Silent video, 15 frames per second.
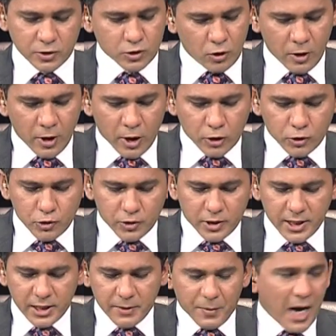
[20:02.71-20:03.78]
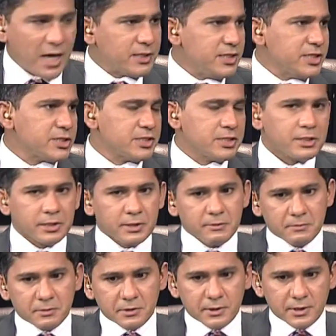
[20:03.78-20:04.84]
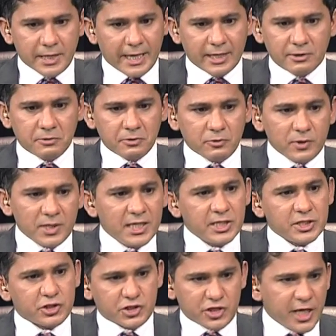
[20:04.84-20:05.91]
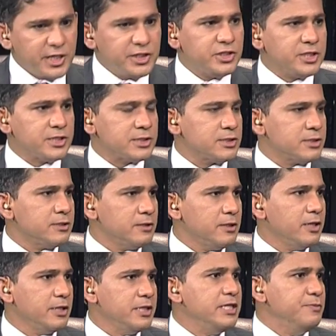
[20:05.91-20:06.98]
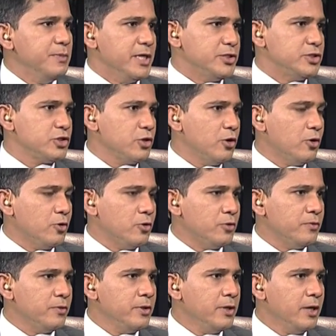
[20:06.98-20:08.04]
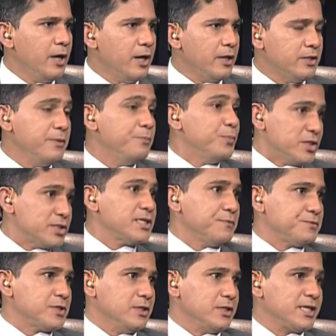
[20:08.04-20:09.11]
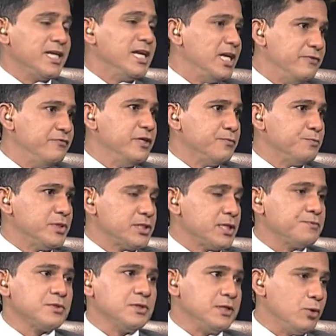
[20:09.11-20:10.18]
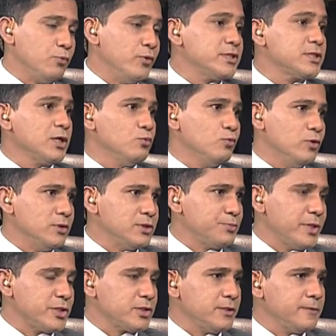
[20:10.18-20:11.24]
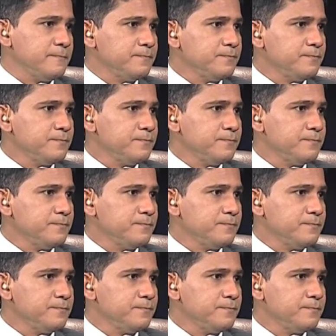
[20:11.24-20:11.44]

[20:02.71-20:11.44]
So do you think the Bangladesh can really change its image or the perception, can alleviate perception in the Western world especially?